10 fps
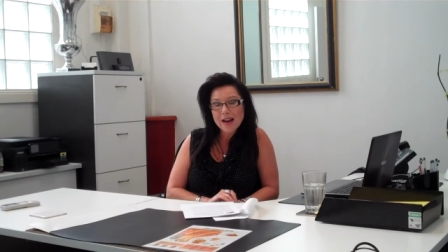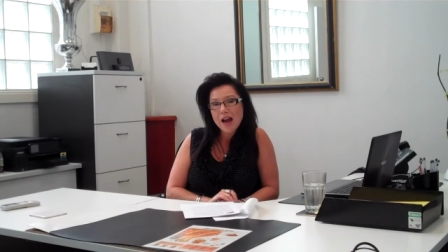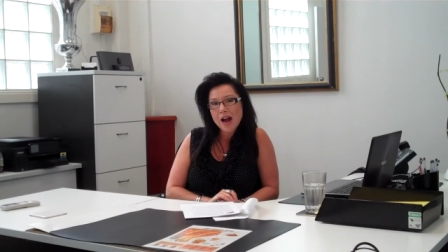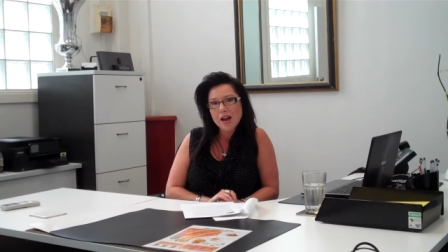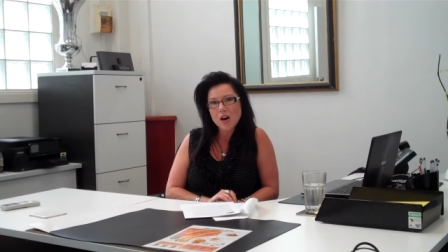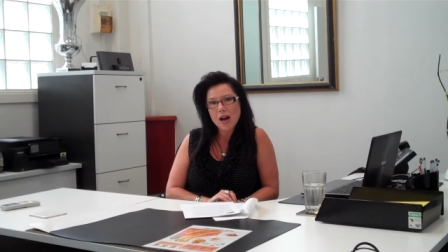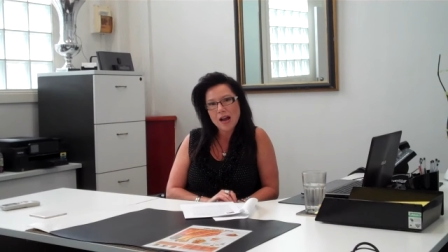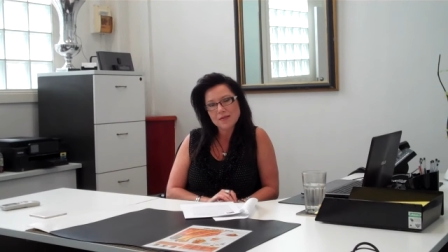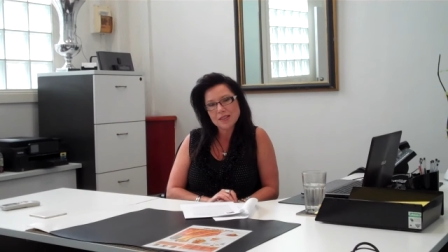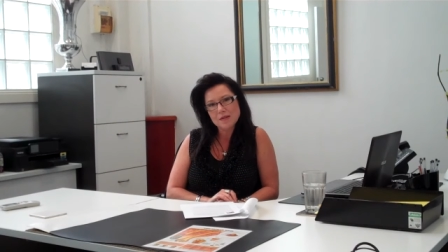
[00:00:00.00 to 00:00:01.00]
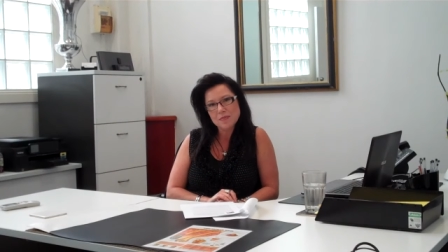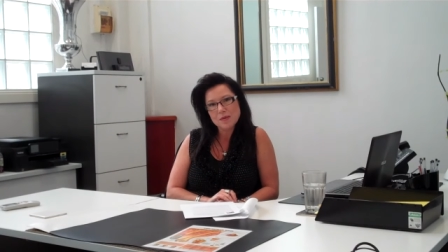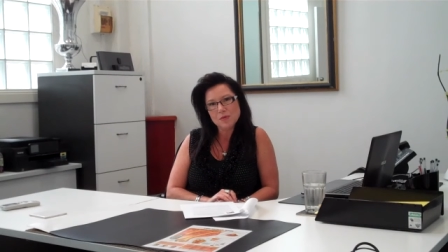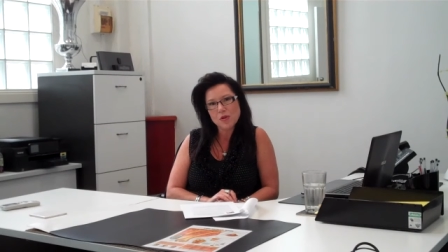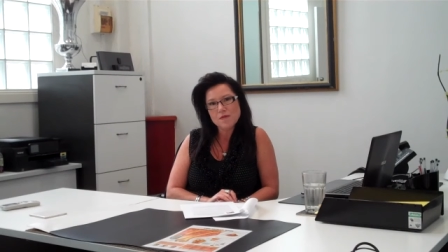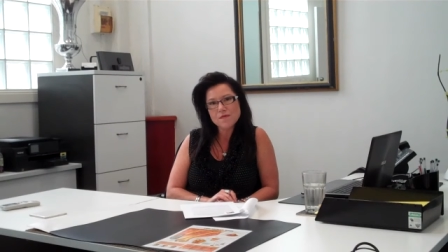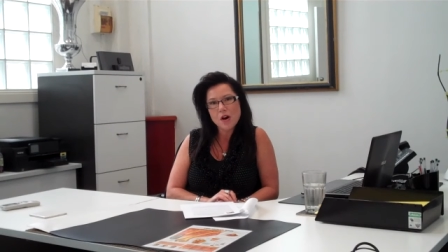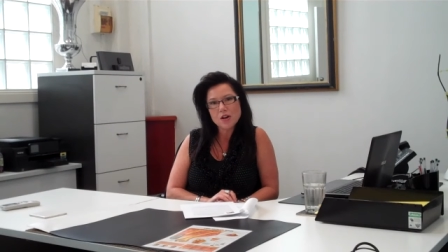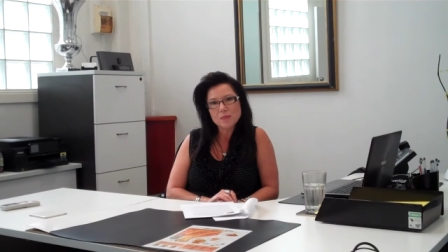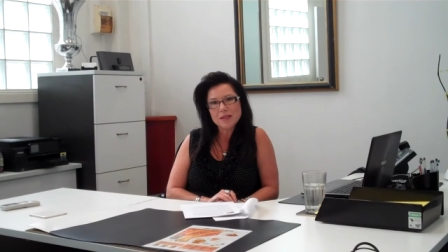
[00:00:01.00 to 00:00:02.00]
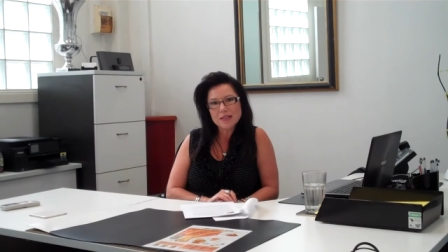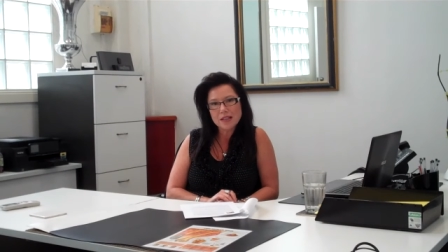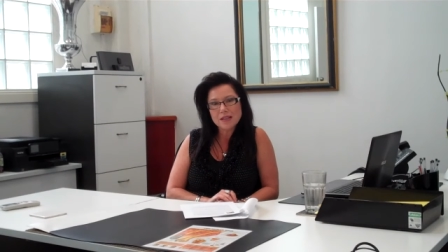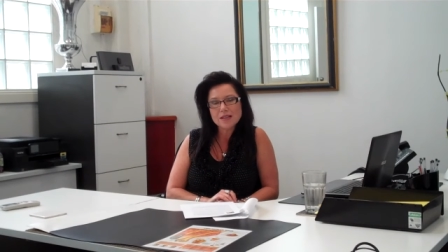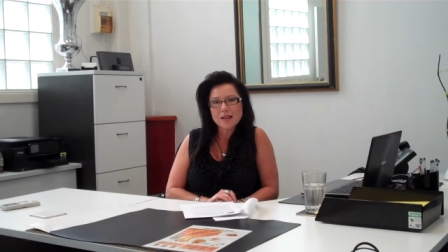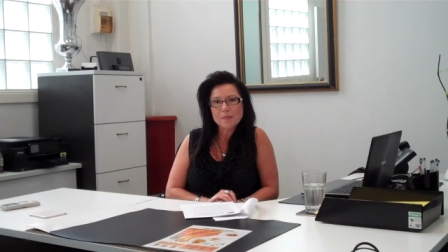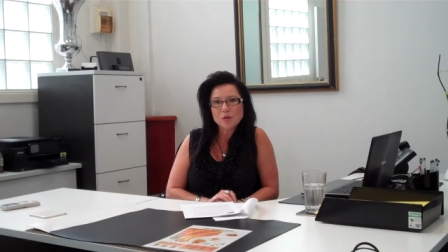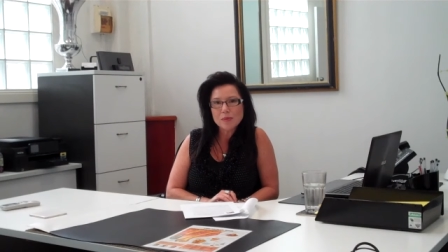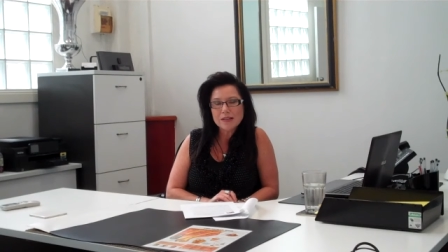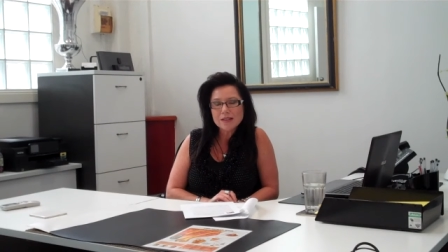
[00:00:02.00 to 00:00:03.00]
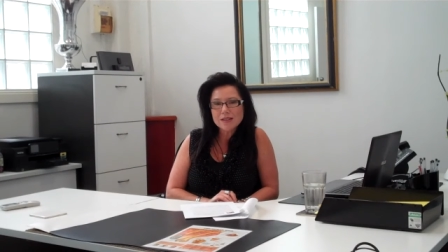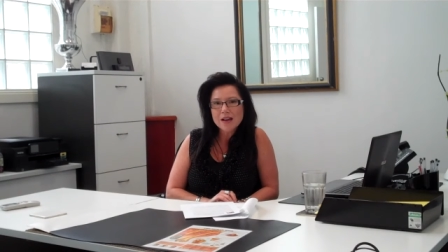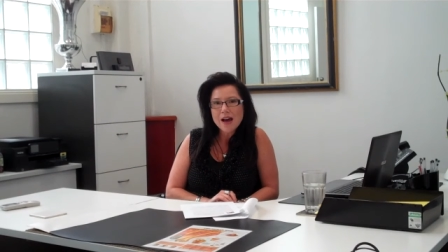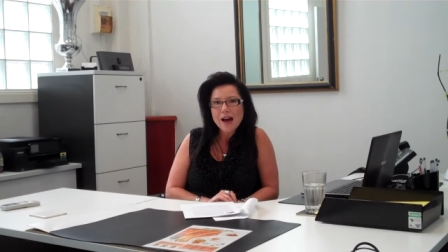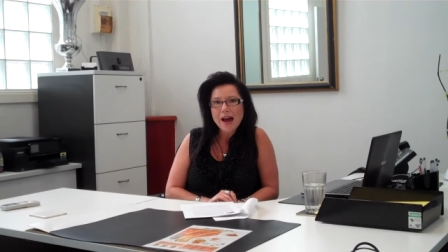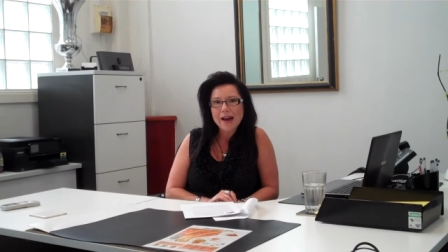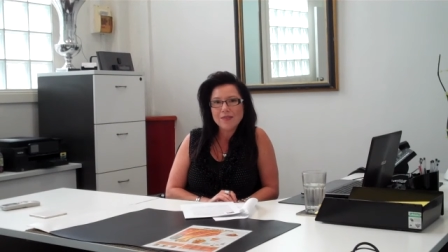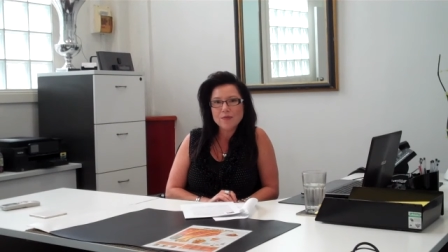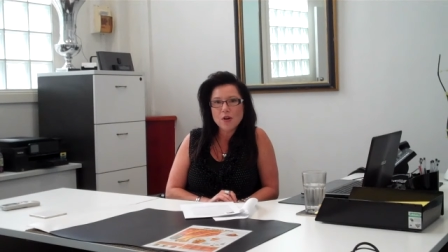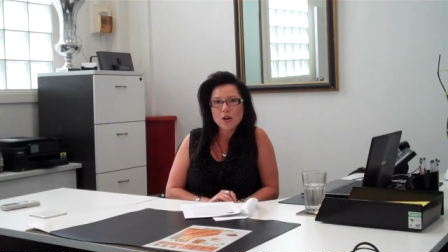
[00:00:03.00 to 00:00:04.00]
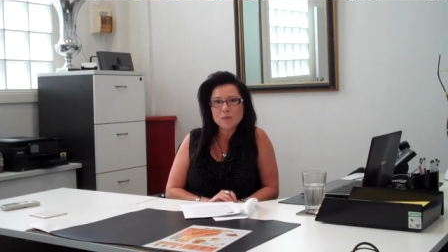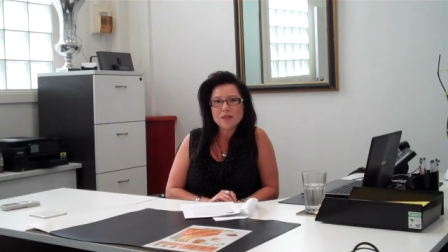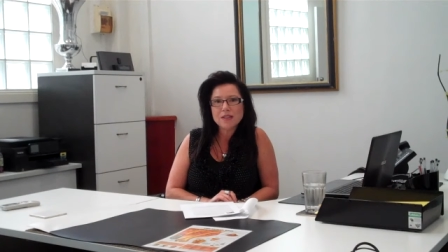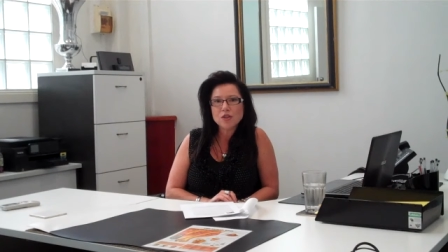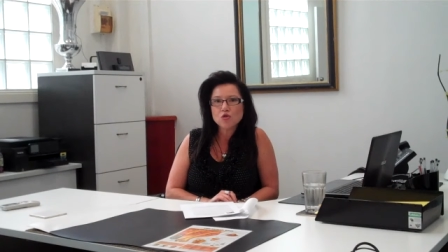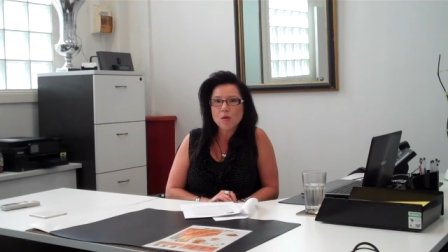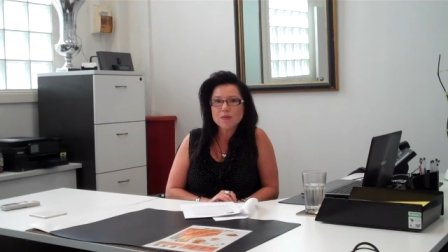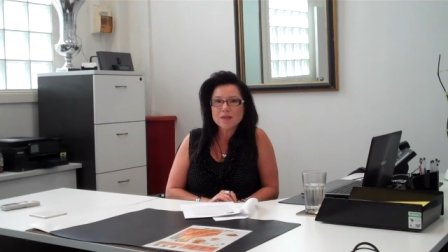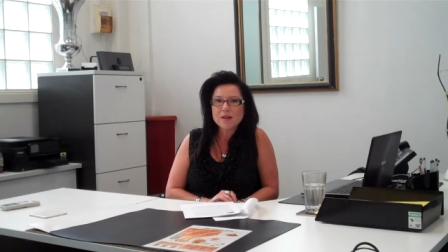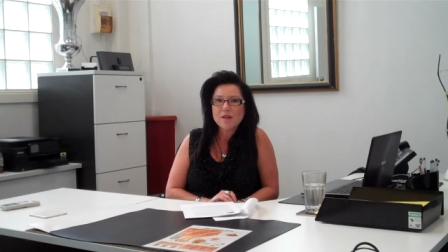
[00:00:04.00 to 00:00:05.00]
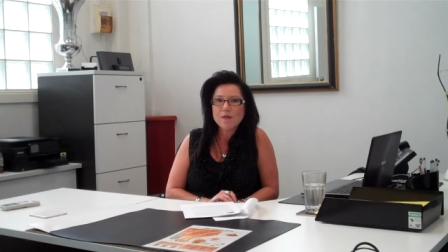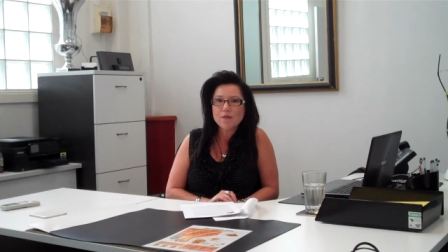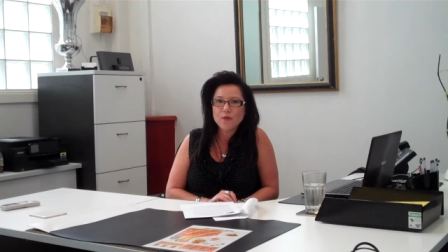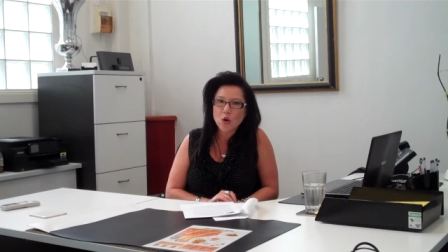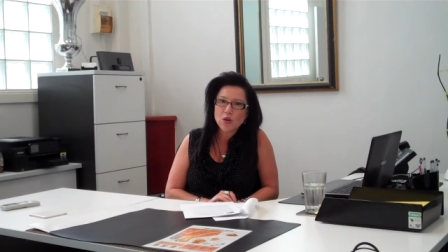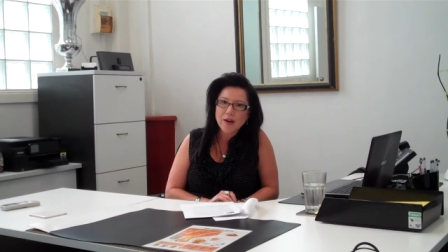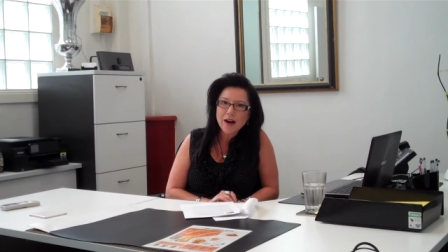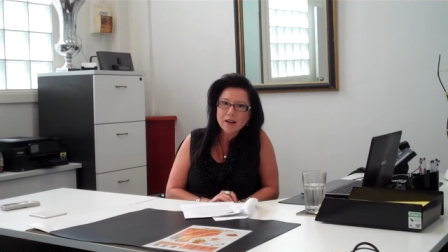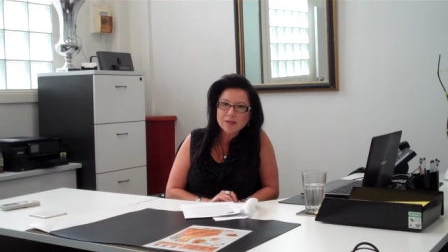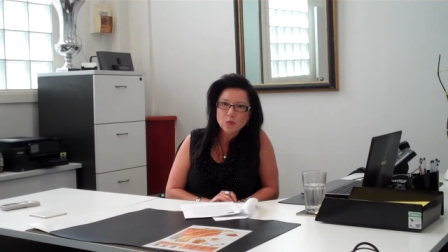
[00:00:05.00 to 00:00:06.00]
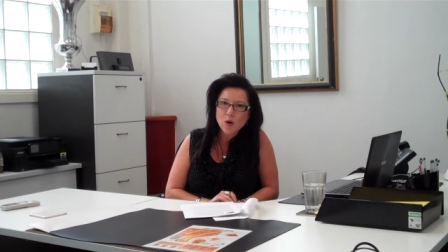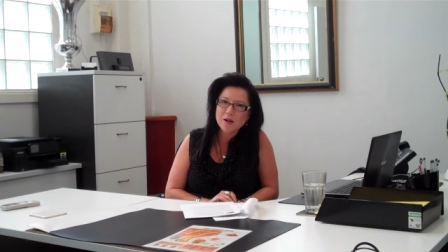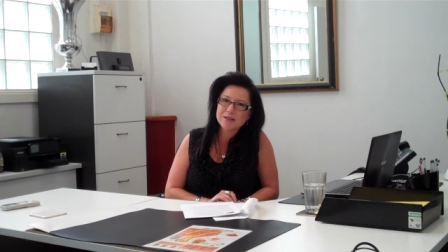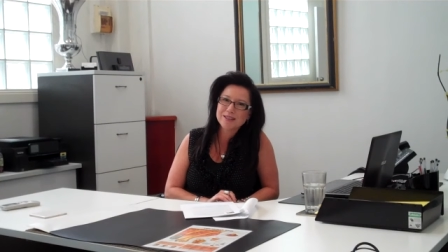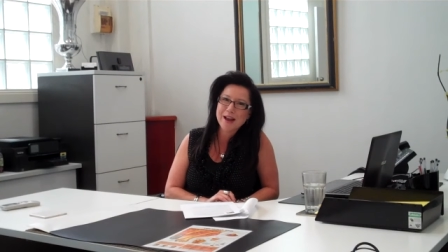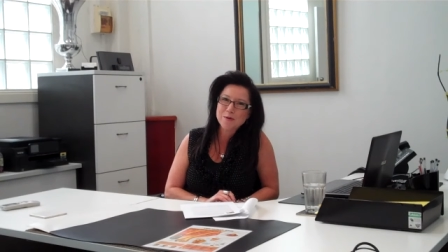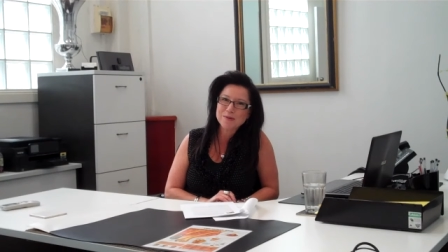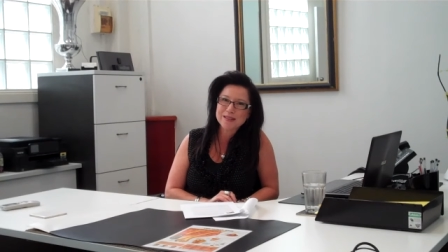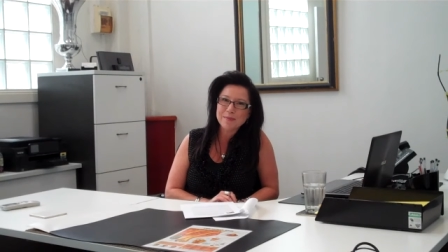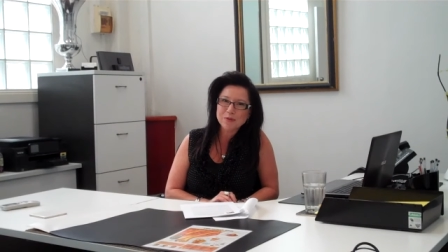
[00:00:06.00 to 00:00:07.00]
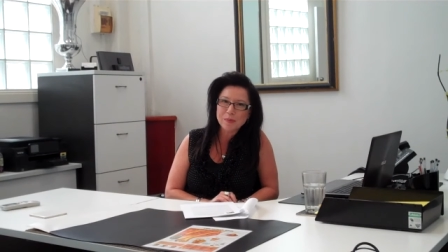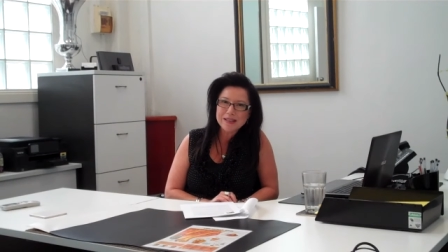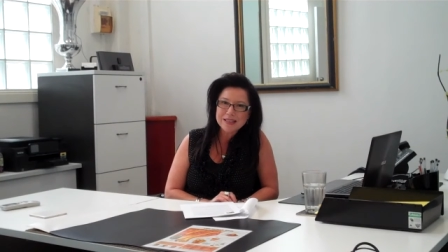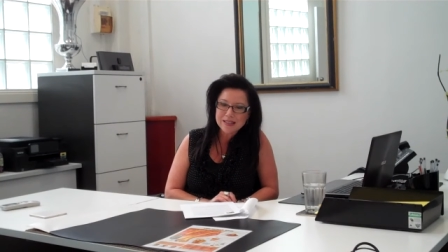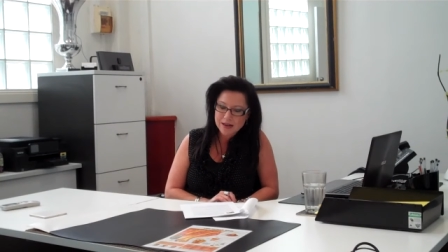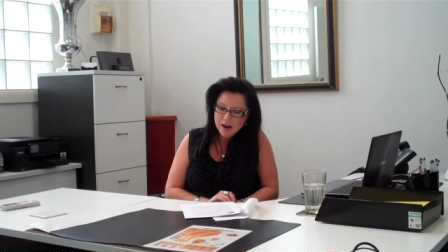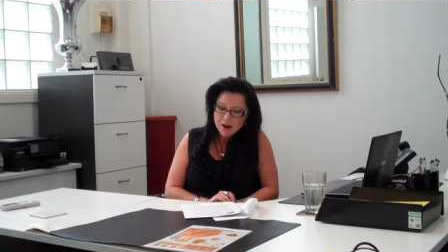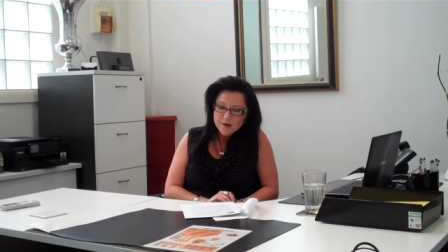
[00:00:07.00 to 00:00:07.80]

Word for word: that, and I have seen people on vitamin D supplements and the vitamin D dropped further whilst they were supplementing.